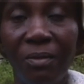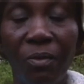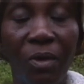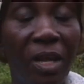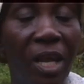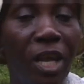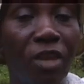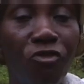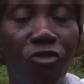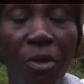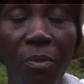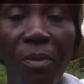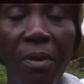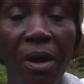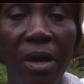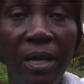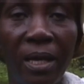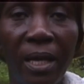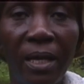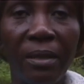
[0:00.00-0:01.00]
When it drop
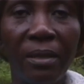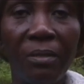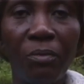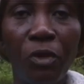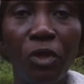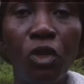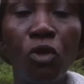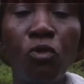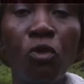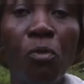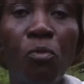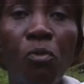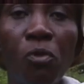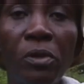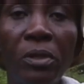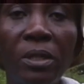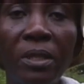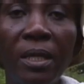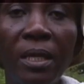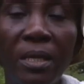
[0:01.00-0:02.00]
or not. So but you, you just eat
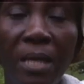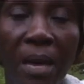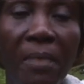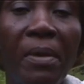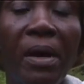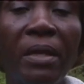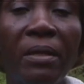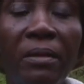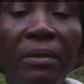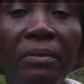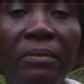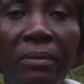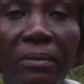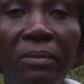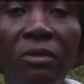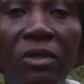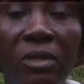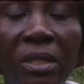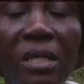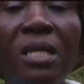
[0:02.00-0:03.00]
most, it? Yeah man,
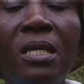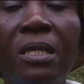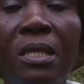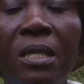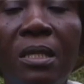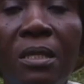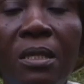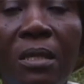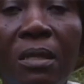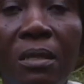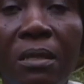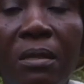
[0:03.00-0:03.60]
you just eat it.